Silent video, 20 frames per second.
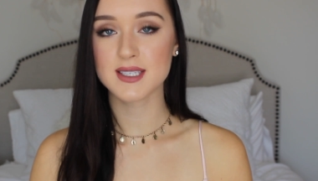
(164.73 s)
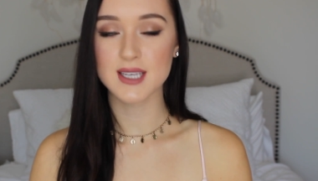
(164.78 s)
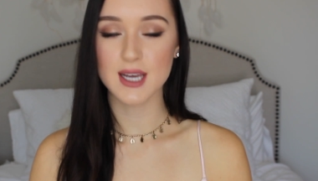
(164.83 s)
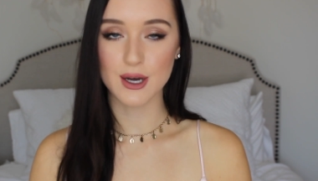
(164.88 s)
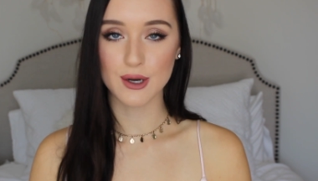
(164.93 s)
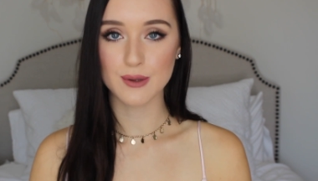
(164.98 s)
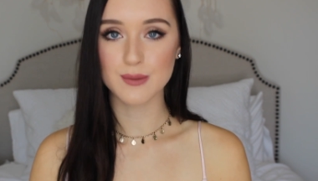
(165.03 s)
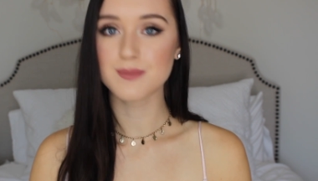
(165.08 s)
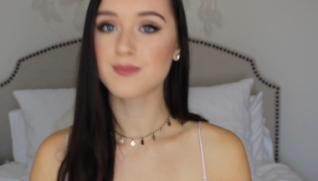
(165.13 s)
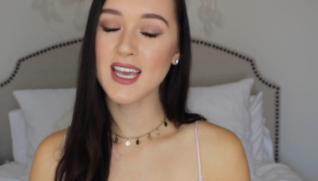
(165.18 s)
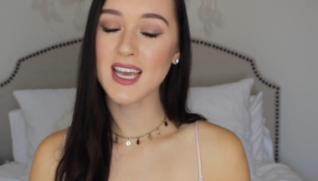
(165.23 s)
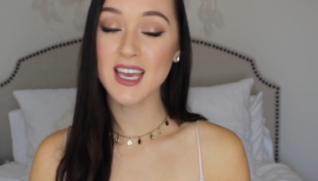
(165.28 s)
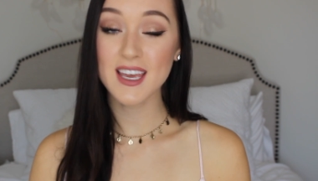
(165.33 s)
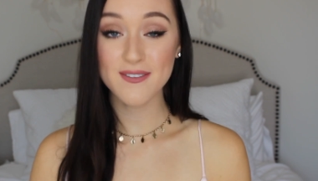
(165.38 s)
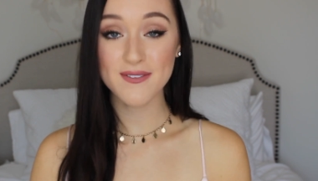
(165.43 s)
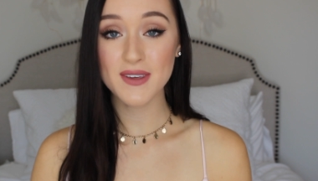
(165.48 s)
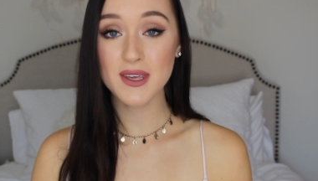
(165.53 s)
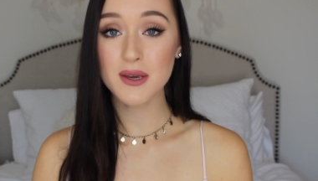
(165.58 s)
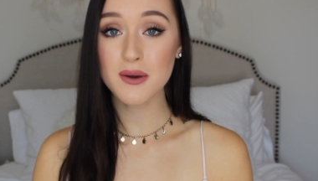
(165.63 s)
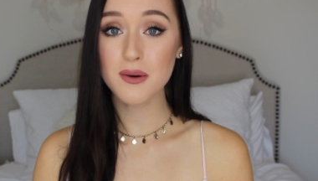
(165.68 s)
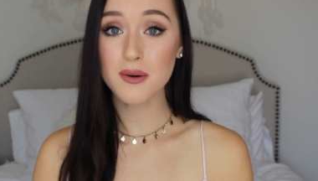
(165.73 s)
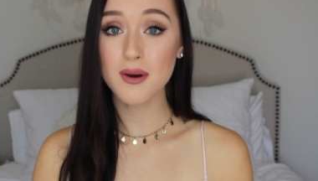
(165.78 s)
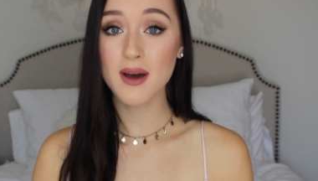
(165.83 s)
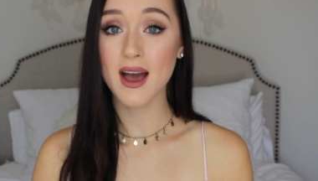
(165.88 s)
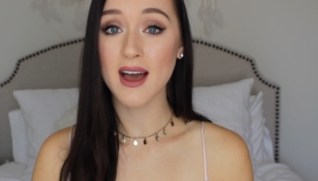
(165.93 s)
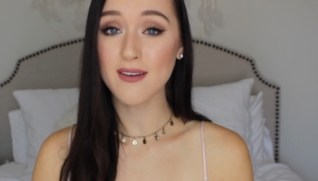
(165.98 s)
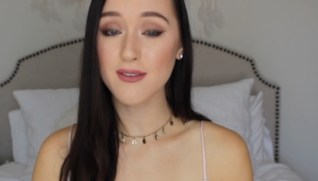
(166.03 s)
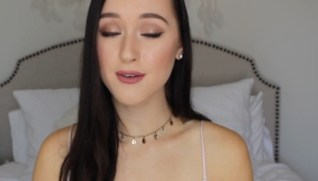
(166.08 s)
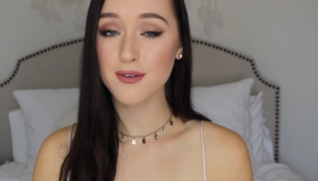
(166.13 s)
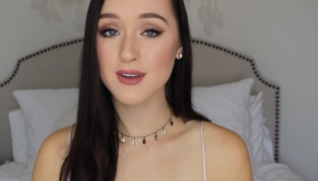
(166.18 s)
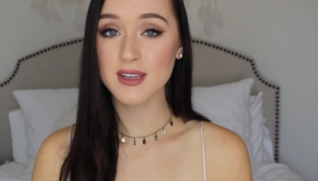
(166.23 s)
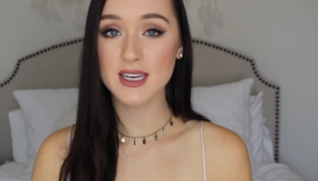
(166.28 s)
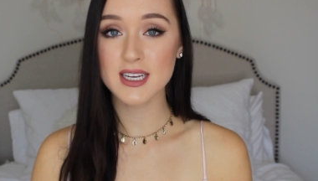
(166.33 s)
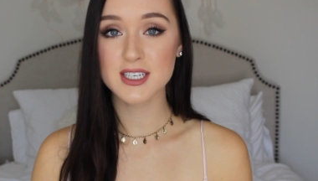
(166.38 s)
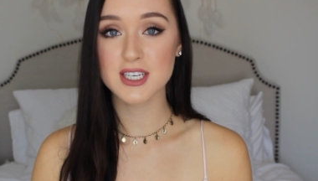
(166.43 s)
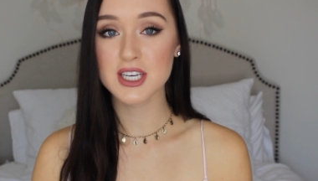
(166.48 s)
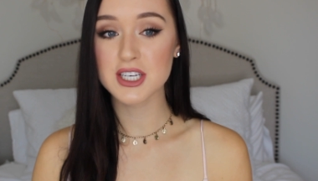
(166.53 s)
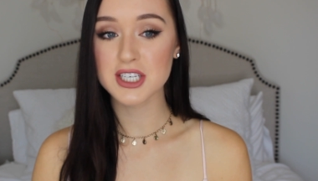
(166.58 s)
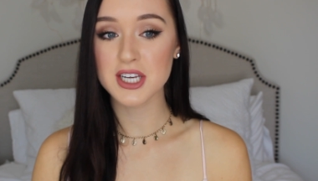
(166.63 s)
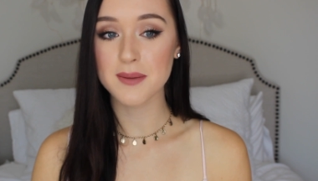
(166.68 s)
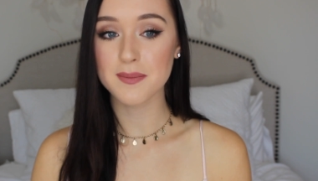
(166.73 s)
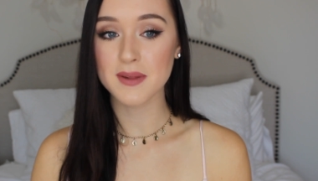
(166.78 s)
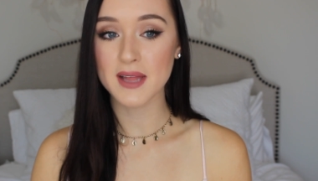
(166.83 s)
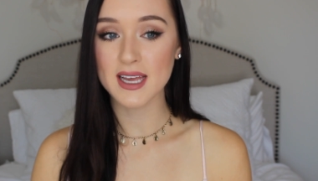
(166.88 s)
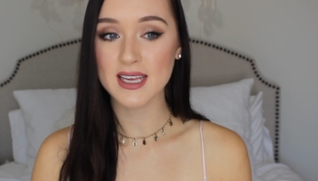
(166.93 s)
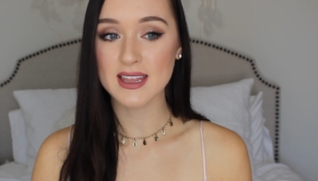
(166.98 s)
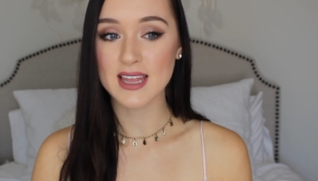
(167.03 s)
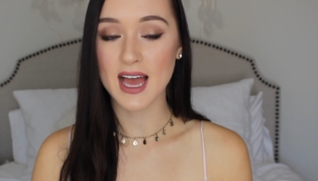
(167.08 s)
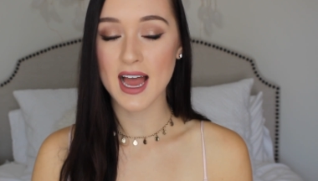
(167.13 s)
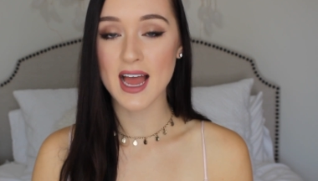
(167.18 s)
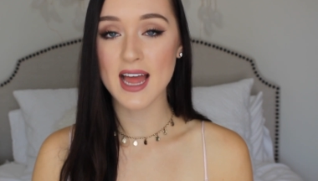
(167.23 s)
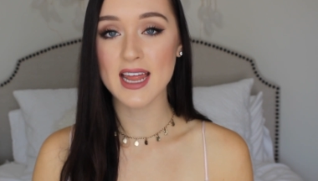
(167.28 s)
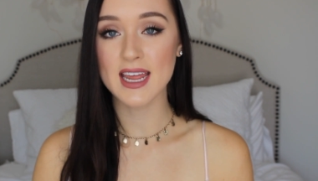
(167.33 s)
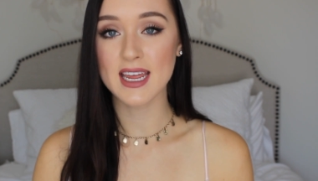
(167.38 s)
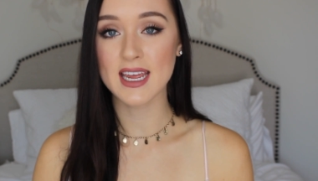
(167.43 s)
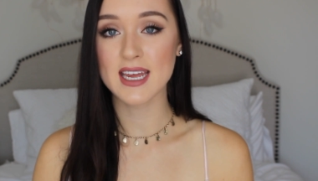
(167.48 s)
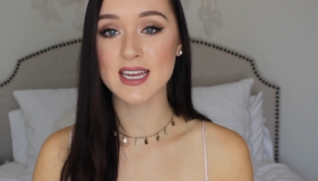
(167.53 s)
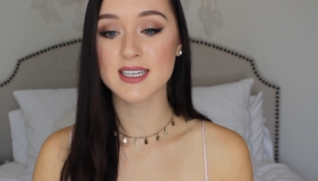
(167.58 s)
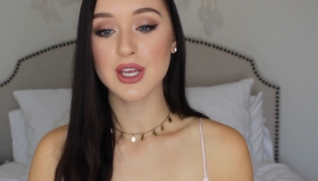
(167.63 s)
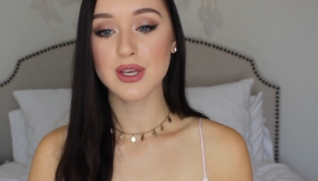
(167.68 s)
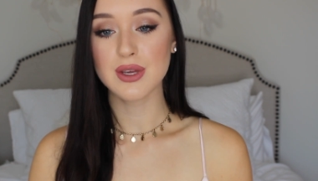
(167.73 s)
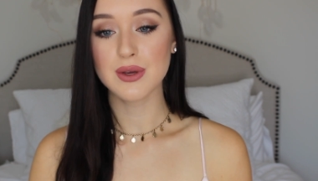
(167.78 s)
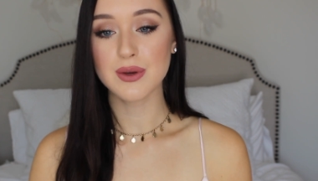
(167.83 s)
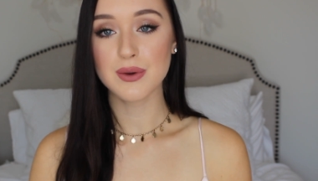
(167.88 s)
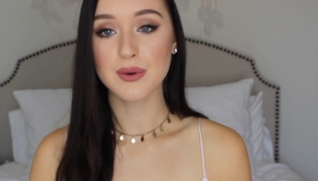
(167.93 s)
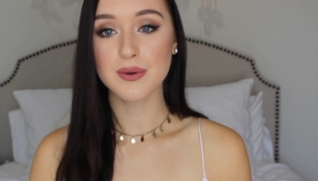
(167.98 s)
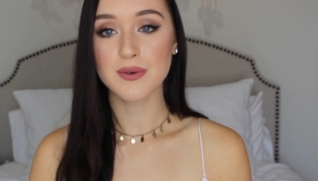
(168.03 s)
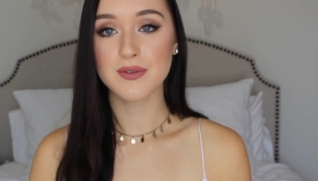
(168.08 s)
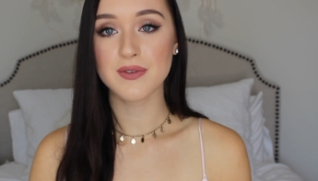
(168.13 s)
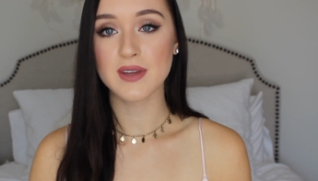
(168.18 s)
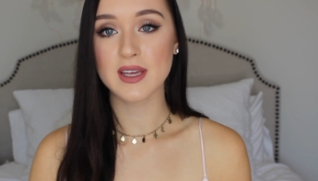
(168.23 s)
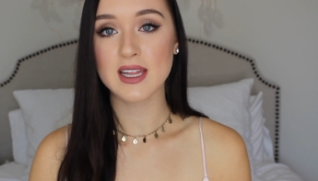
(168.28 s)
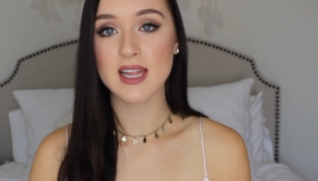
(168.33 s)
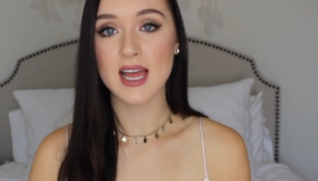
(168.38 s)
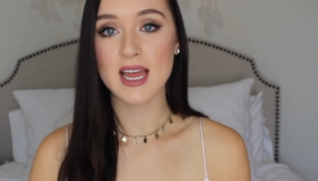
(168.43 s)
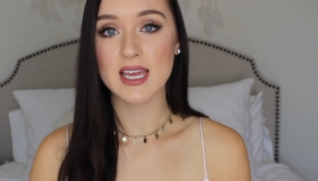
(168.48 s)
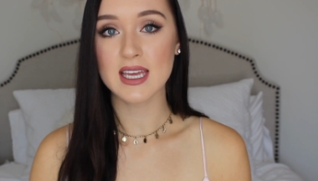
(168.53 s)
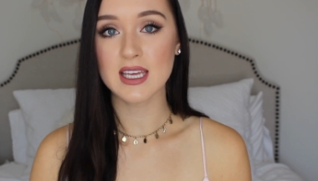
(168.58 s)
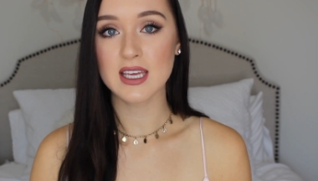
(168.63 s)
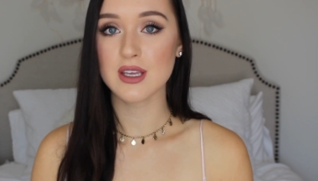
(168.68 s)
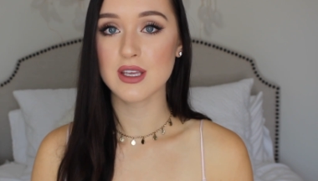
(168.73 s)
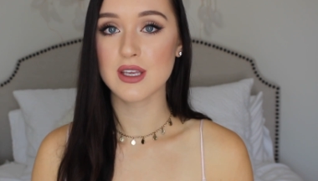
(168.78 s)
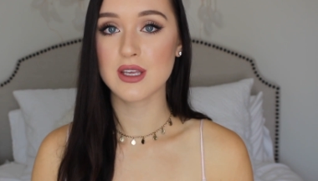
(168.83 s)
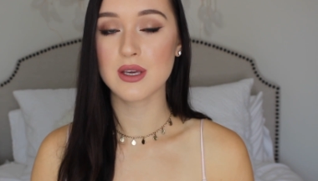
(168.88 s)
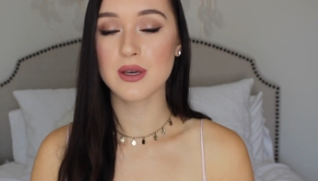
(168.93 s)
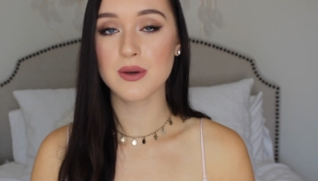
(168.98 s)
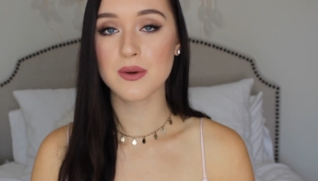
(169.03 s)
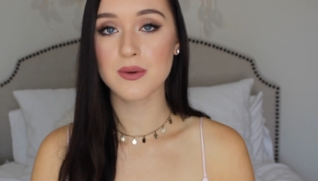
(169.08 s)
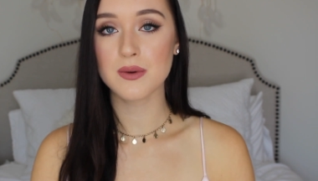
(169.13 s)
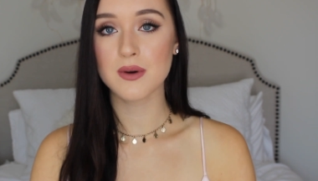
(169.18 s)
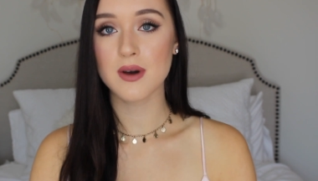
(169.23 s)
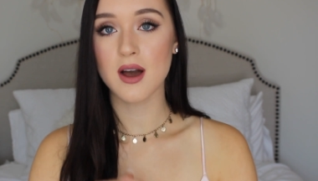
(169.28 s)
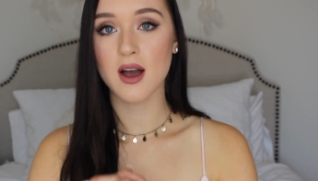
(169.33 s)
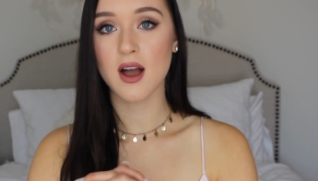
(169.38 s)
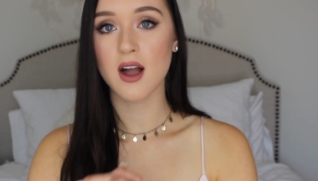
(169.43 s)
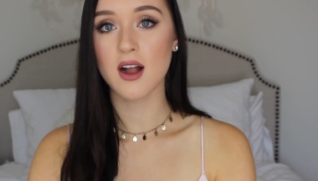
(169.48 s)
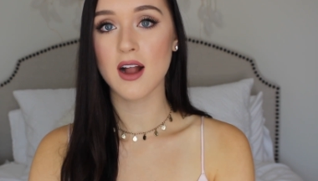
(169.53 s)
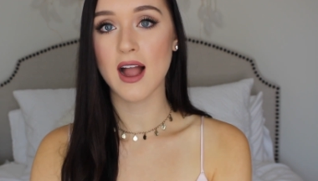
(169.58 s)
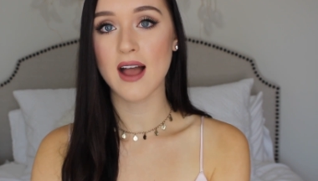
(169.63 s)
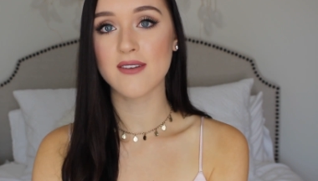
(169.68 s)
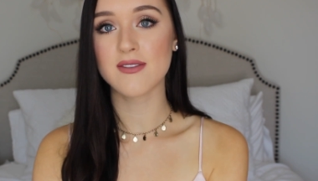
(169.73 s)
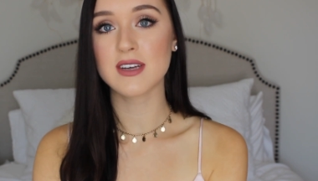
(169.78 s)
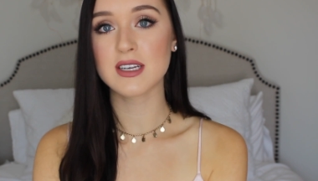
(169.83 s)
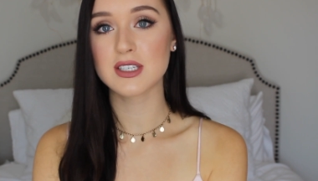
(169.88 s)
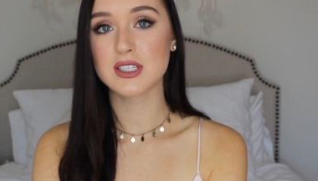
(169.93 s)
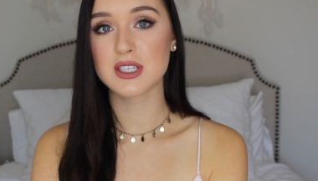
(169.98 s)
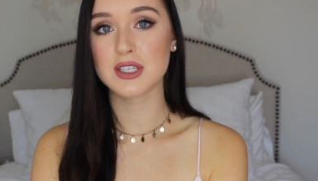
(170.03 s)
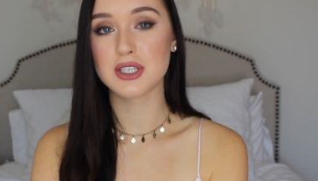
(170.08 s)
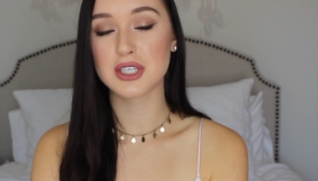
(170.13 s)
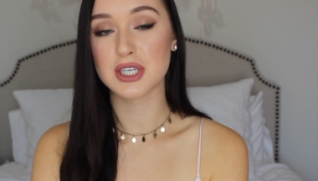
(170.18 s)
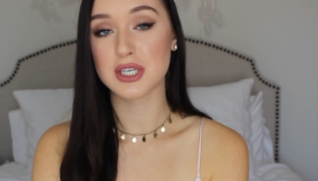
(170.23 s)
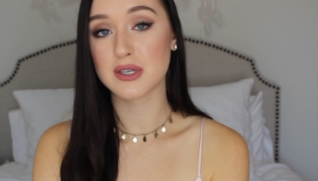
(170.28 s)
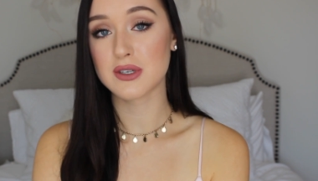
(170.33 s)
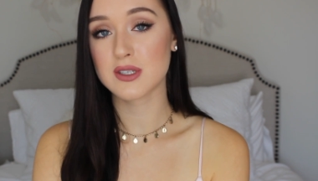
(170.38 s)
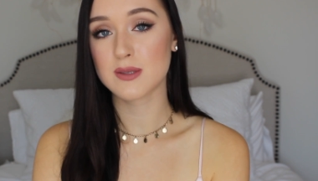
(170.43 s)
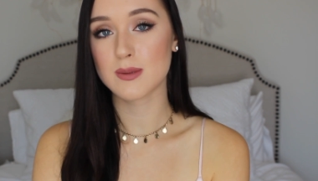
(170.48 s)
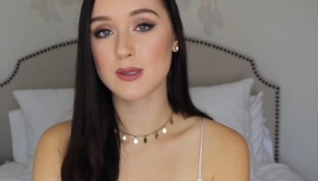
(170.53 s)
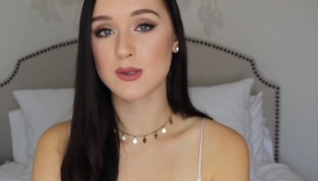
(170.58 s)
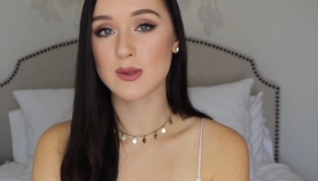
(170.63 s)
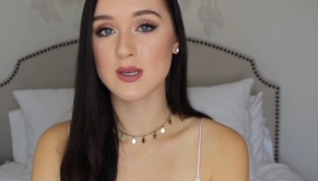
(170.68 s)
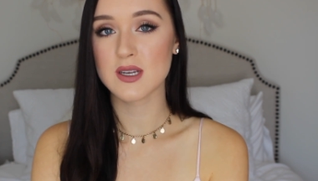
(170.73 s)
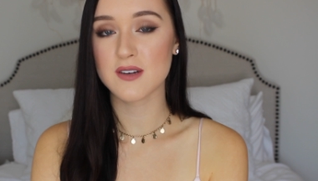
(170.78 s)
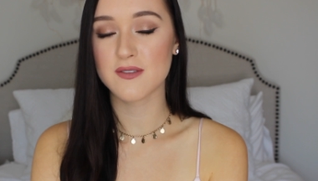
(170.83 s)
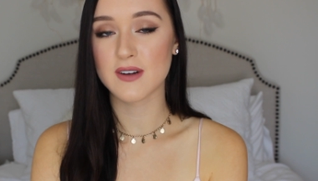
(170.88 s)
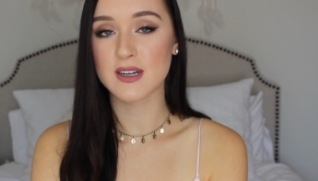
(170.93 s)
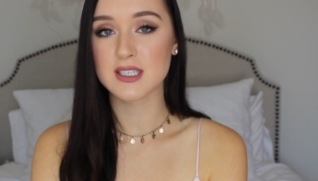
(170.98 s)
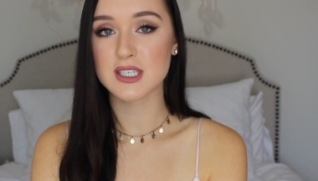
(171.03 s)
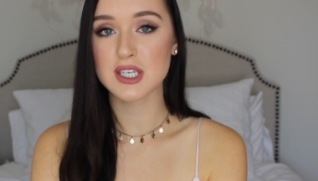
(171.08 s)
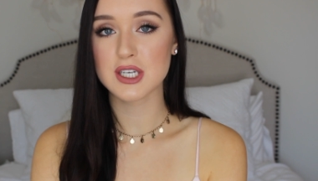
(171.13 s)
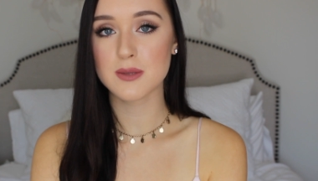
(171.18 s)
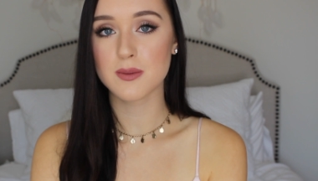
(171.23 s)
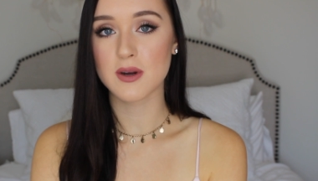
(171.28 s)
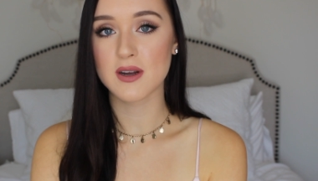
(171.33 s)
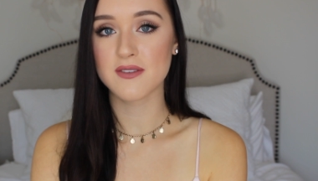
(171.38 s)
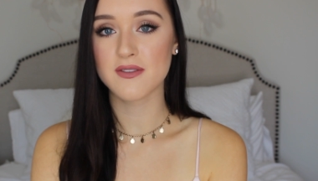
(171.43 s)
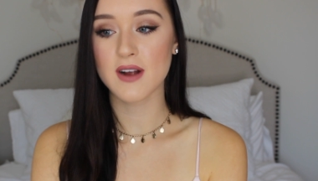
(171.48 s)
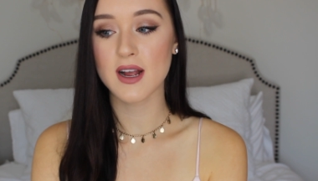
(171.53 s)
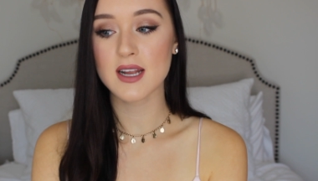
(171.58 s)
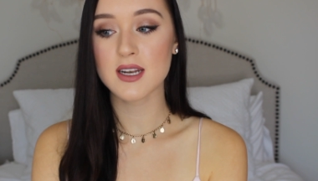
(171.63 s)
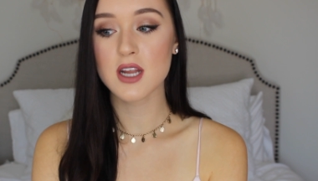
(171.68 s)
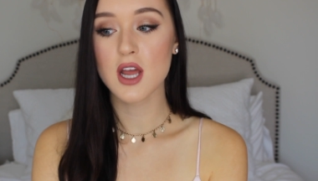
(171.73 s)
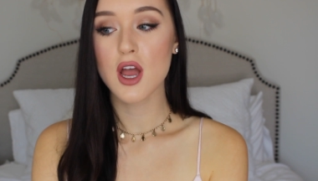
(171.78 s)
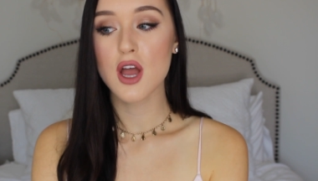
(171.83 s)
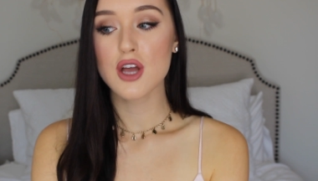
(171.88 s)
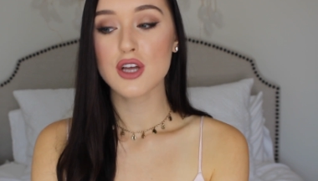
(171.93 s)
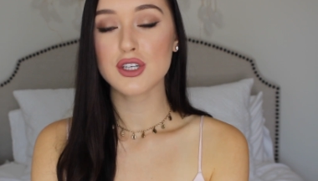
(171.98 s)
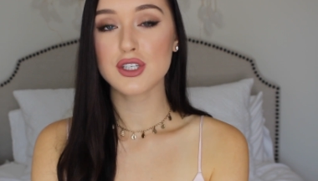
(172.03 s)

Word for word: So if you have a relationship like that and you feel like you are having to choose between your friends and your boyfriend,